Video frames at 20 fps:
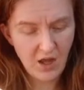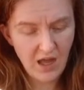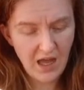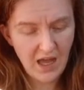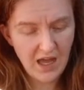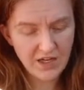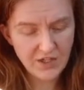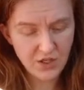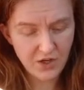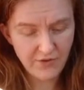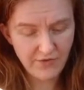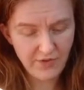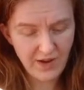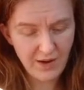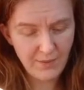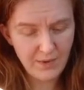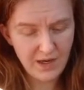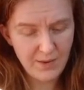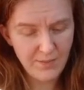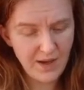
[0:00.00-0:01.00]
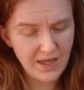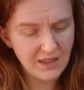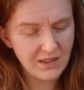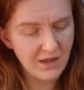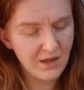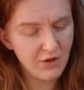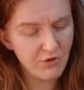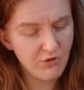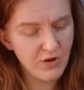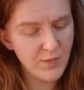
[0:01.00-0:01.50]
had her family made
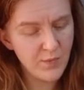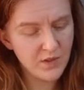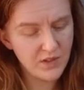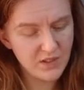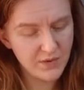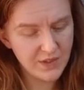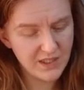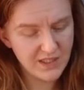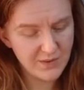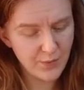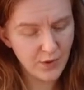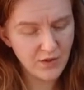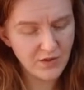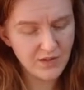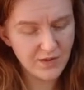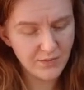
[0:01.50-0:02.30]
an agreement to expose